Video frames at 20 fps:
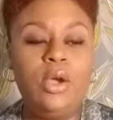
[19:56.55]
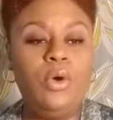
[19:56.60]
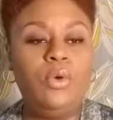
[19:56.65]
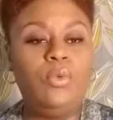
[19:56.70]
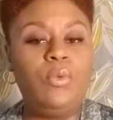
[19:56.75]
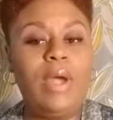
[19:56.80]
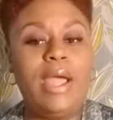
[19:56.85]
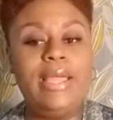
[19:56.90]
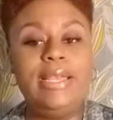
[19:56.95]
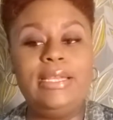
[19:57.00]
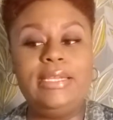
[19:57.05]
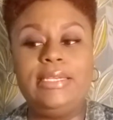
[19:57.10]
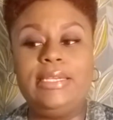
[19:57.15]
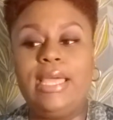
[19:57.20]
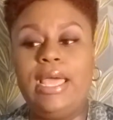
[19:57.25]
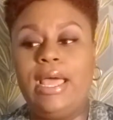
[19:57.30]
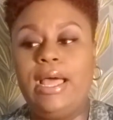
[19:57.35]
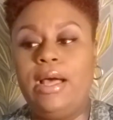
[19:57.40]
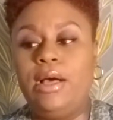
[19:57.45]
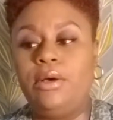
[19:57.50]
writing
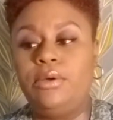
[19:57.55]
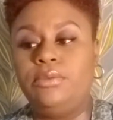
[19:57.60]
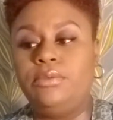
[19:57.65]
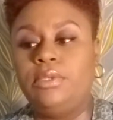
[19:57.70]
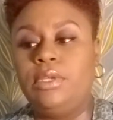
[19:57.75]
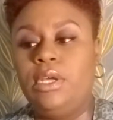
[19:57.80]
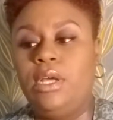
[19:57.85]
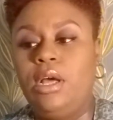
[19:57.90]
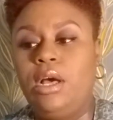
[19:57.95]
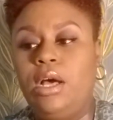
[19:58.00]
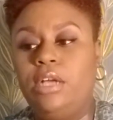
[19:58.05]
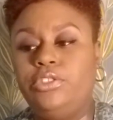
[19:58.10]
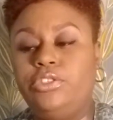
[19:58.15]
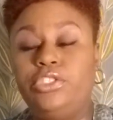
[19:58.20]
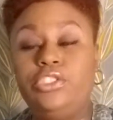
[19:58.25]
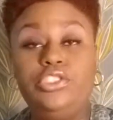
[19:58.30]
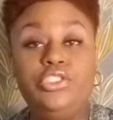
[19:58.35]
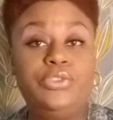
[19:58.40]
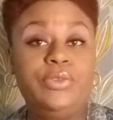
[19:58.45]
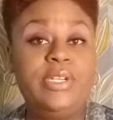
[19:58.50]
down the
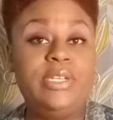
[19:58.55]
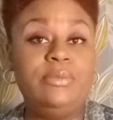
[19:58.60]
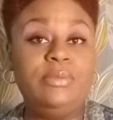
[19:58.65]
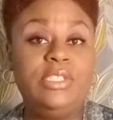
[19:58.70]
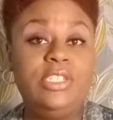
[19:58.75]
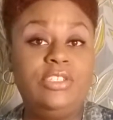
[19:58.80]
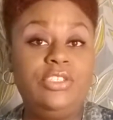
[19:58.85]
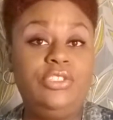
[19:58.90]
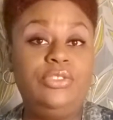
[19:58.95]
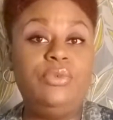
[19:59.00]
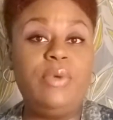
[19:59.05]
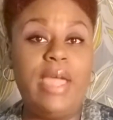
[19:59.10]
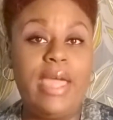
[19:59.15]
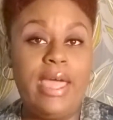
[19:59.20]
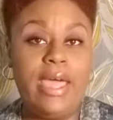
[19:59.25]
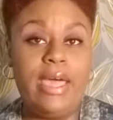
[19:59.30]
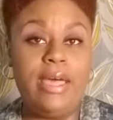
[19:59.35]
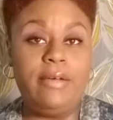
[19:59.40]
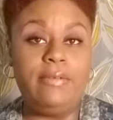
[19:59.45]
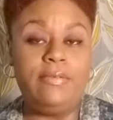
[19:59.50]
dreams that you
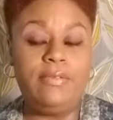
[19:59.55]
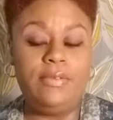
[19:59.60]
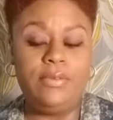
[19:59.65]
have.